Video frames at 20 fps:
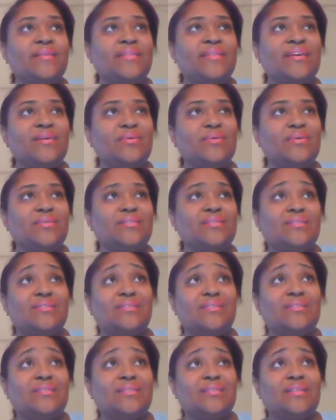think I
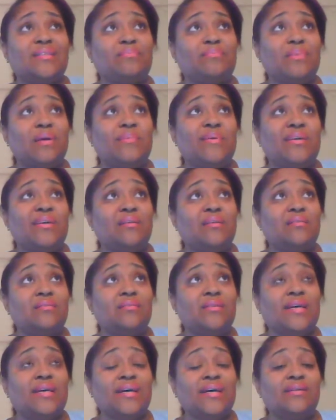was maybe a
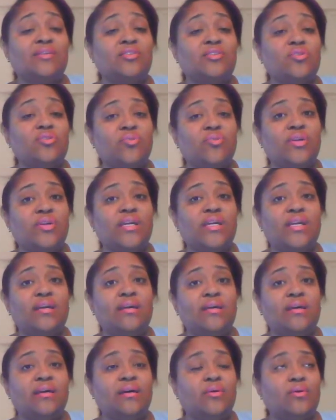size 3
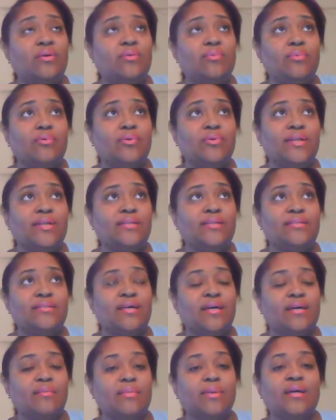at one point in
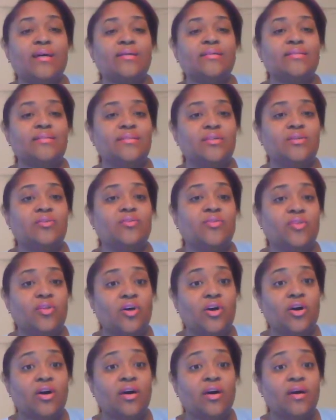time, and I still
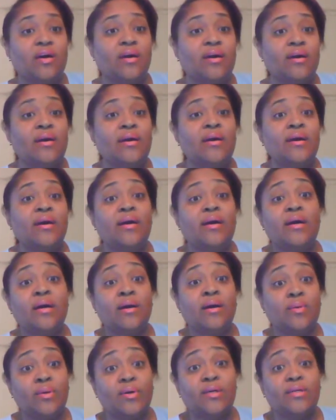thought
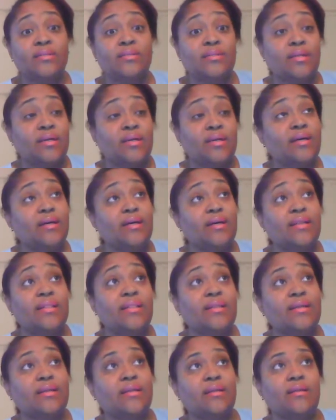I was not
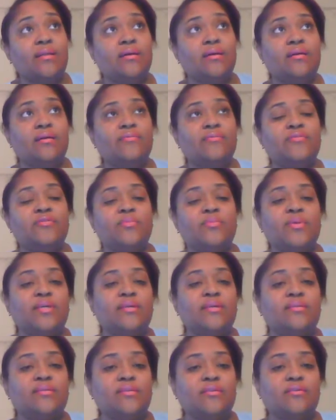thin enough to be
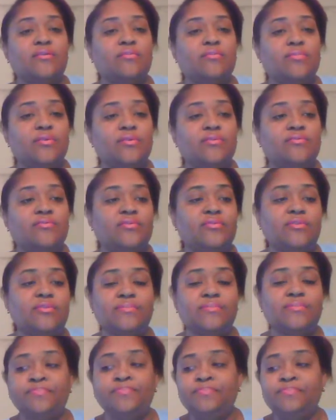considered beautiful.